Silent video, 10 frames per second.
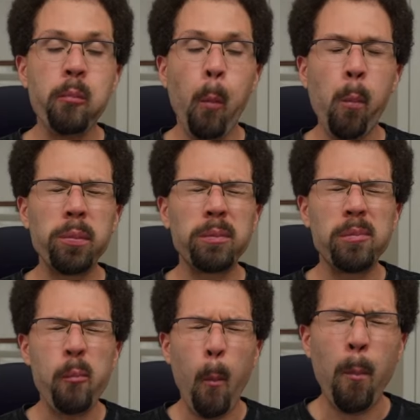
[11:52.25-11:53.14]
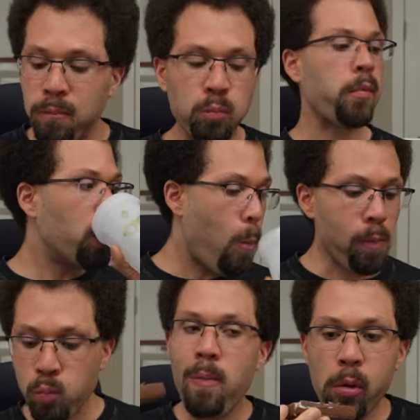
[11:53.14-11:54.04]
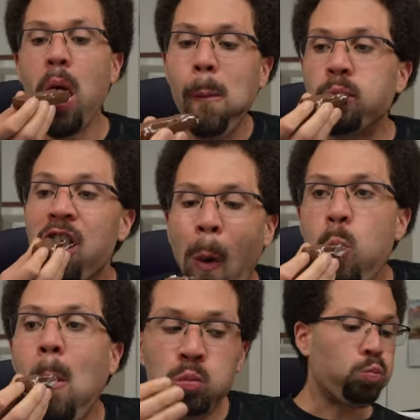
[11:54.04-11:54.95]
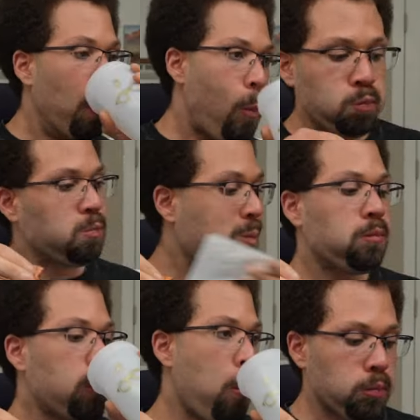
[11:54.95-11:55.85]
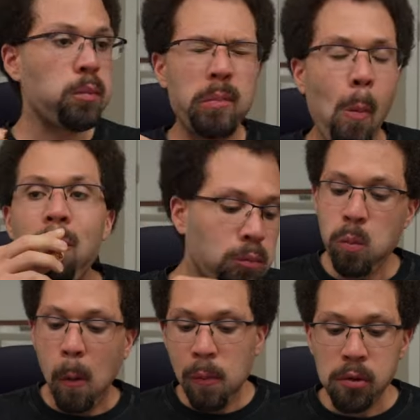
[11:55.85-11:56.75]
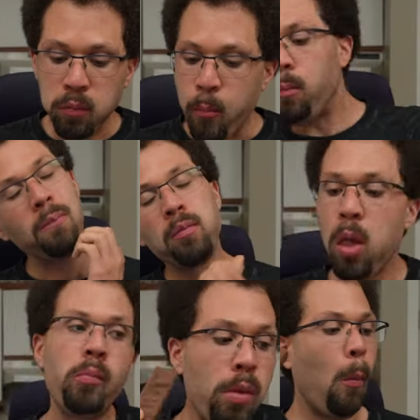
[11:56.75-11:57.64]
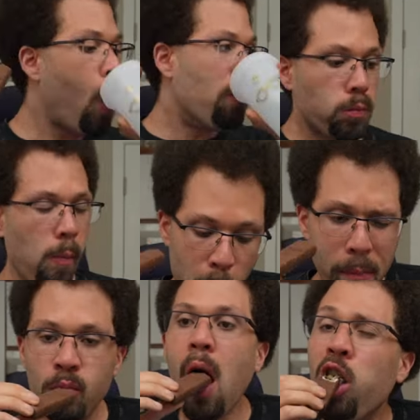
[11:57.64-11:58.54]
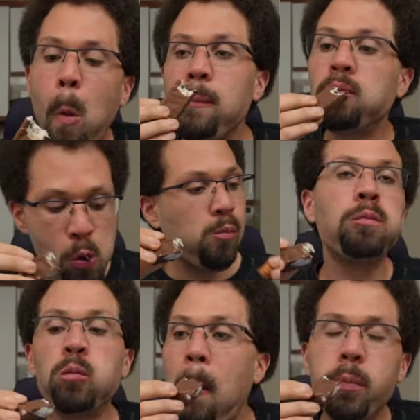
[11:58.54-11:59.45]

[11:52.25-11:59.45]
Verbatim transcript: Gotta love those pretzel nuggets. I actually discovered pretzel nuggets for the first time when I was back in high school.